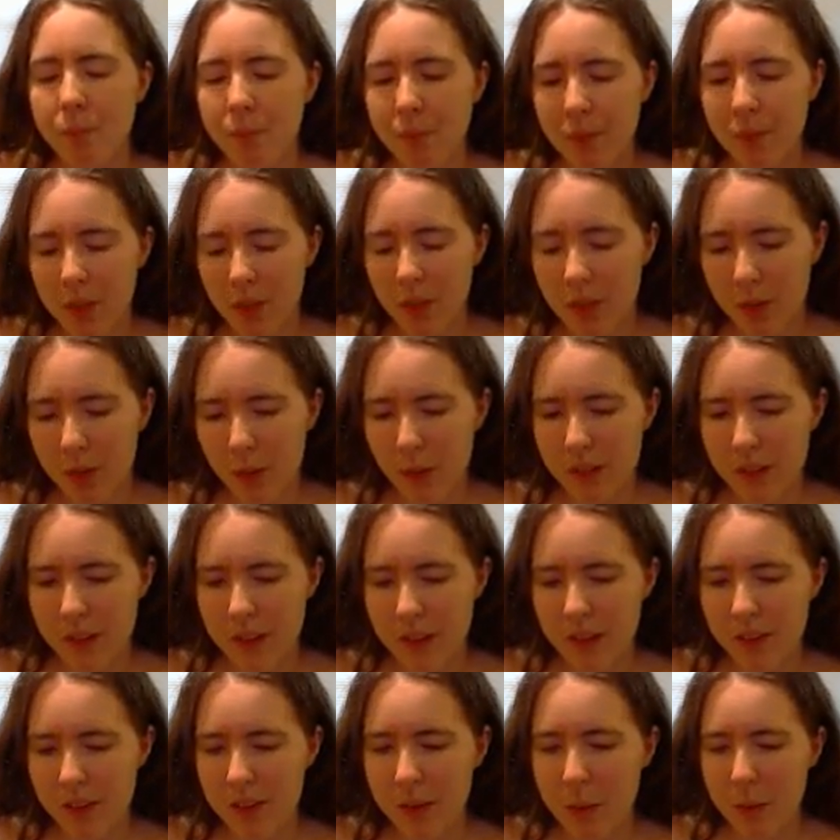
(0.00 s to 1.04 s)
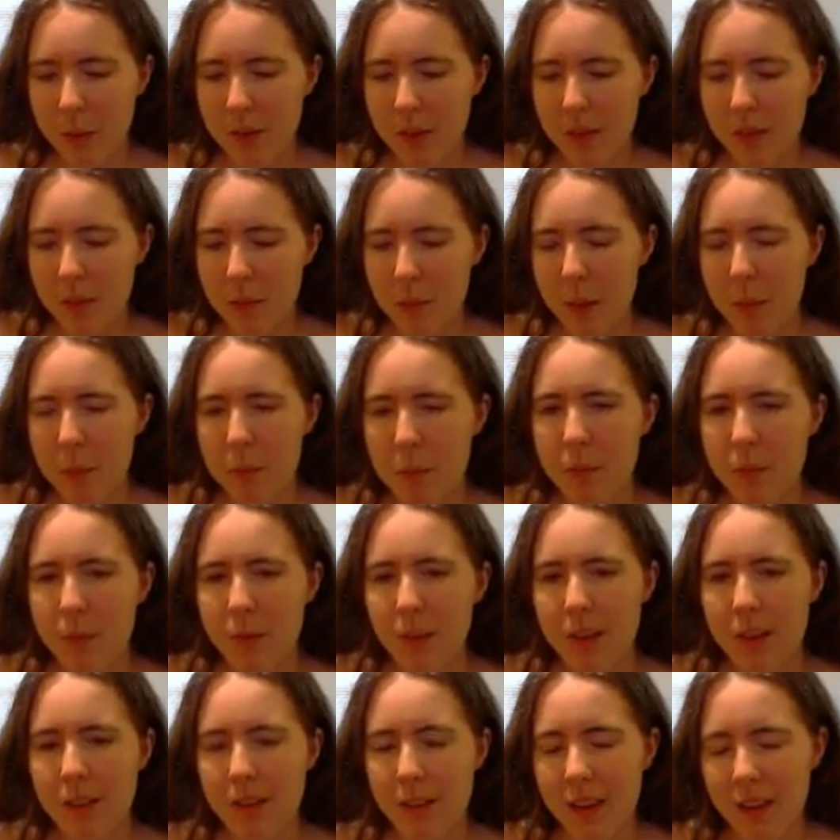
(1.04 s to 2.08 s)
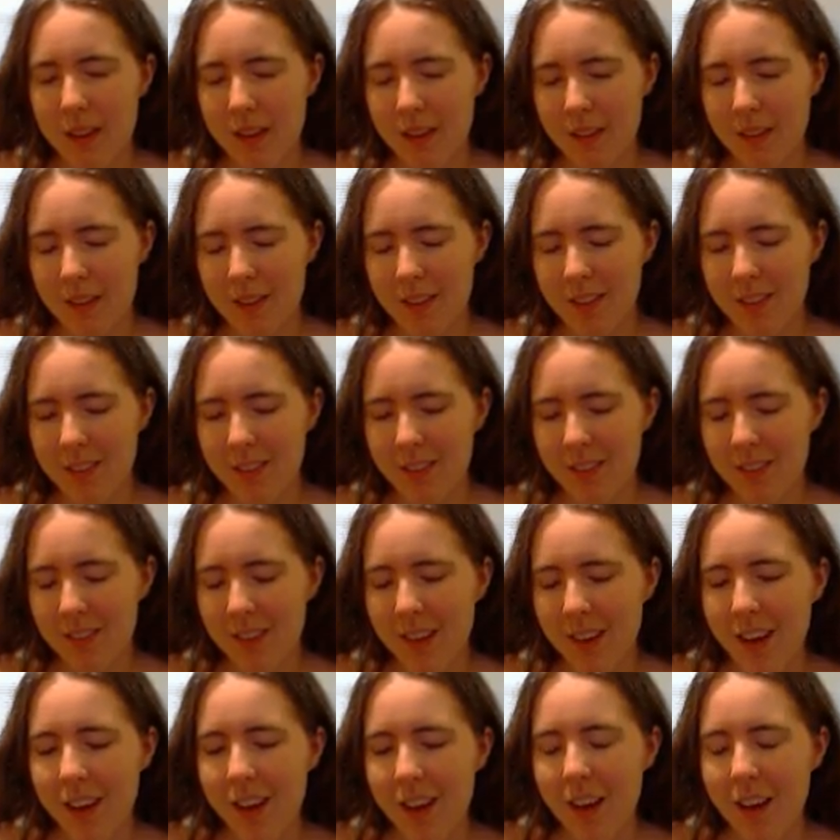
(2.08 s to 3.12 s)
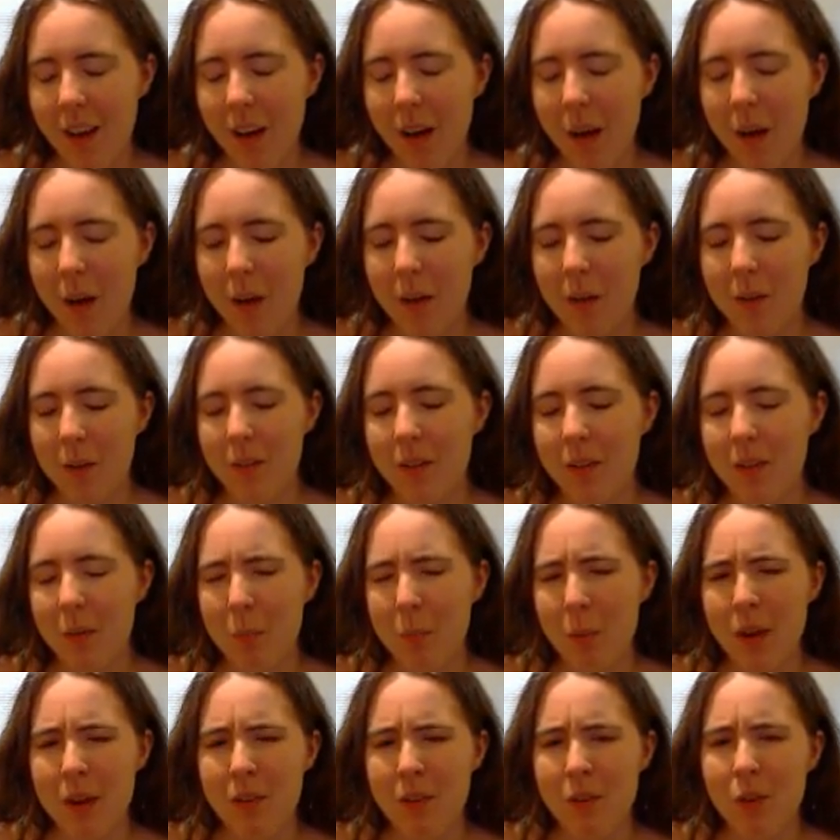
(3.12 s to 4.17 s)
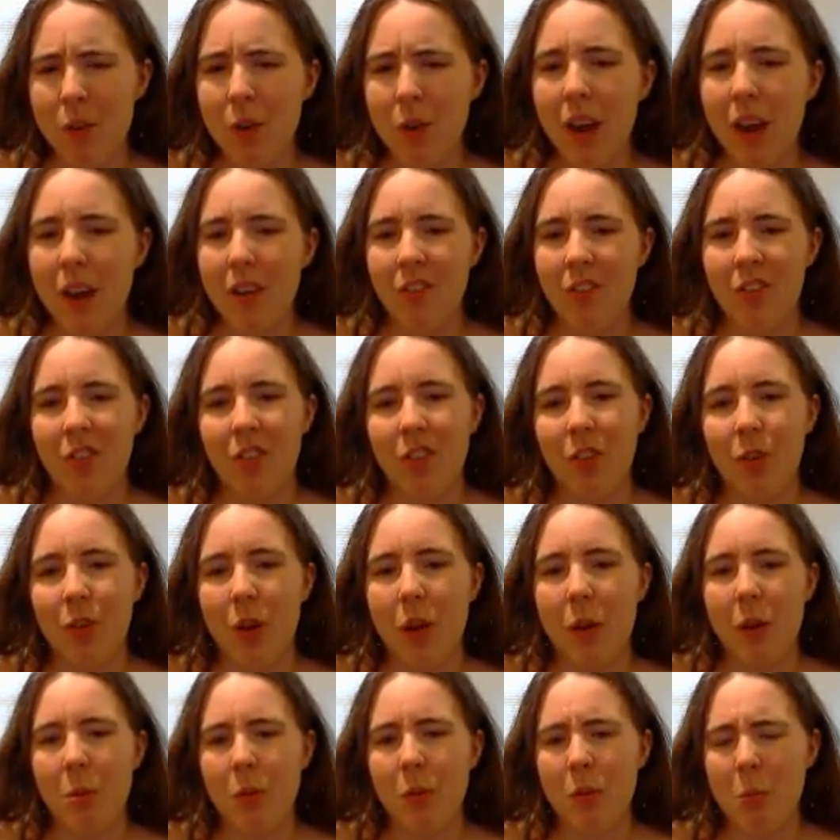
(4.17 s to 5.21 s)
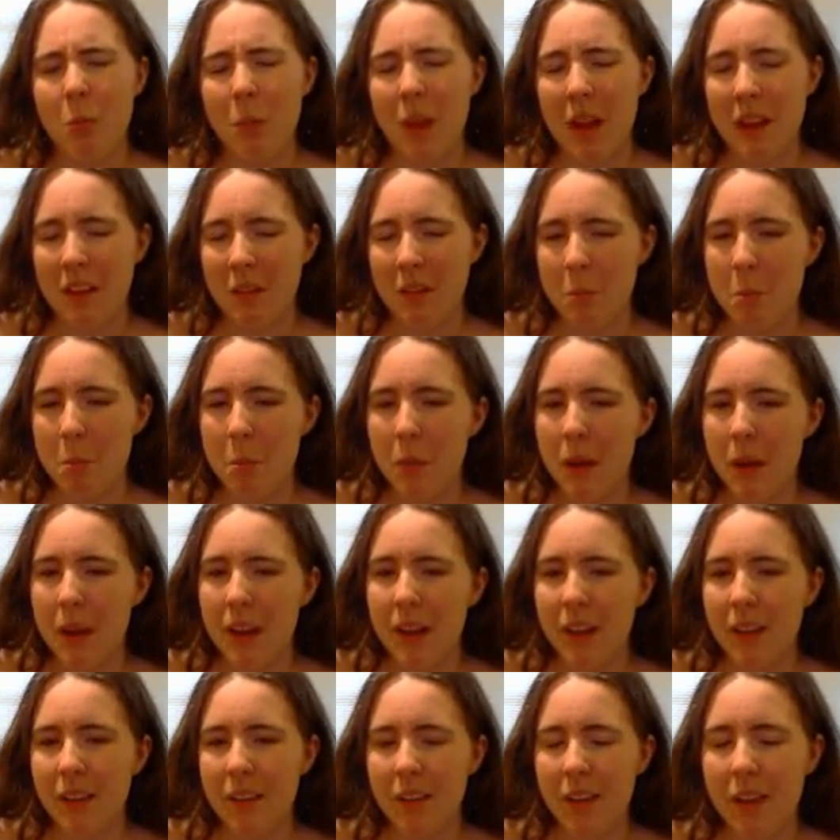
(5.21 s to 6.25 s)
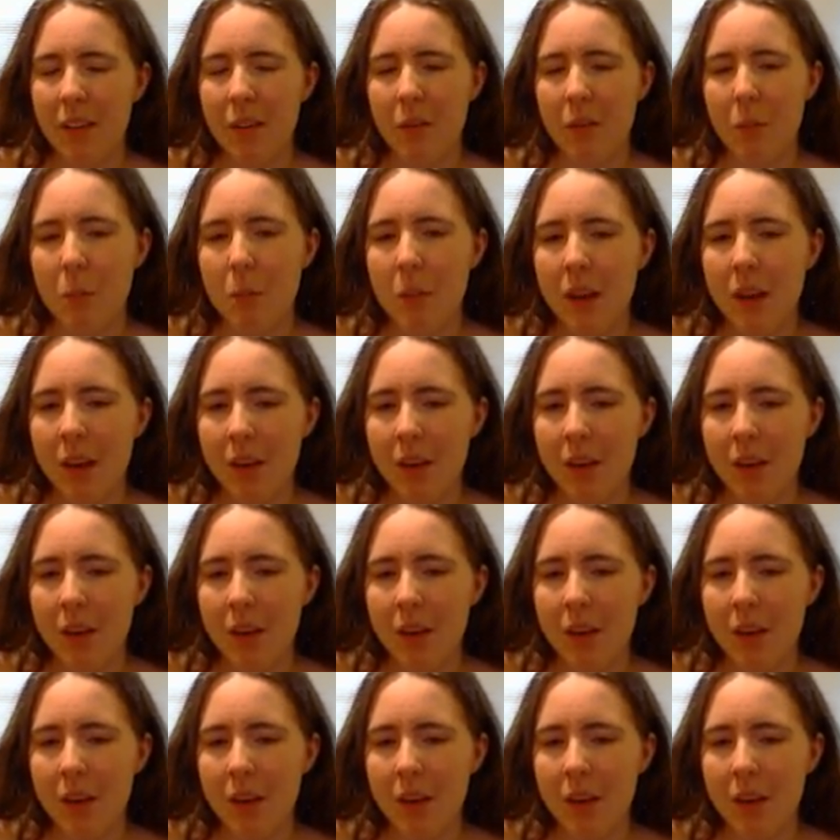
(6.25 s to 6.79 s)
So I think some of them, I think the preview kind of describes them at best as being